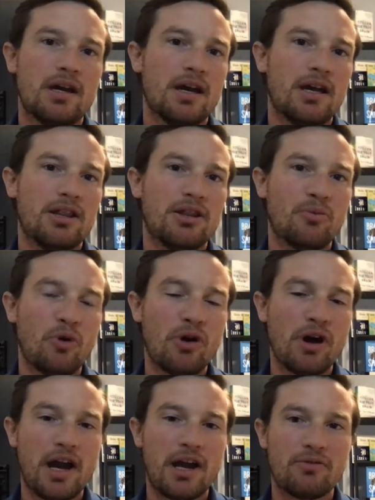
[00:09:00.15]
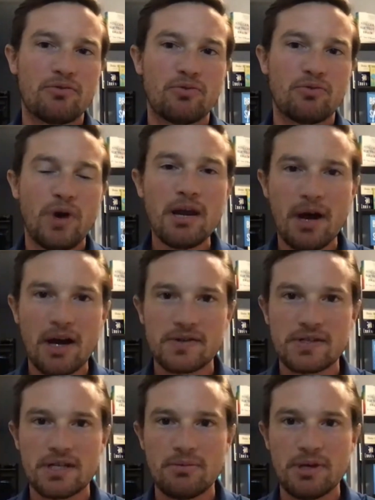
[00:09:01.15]
And the more I read about
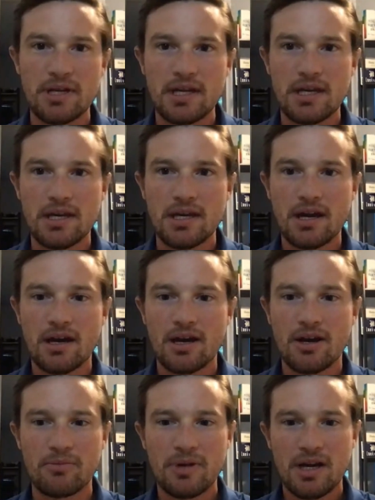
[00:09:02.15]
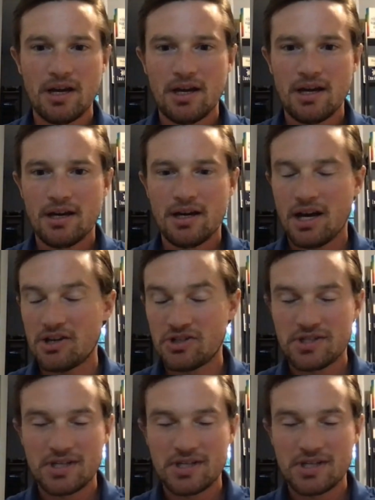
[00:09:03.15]
CBD, I just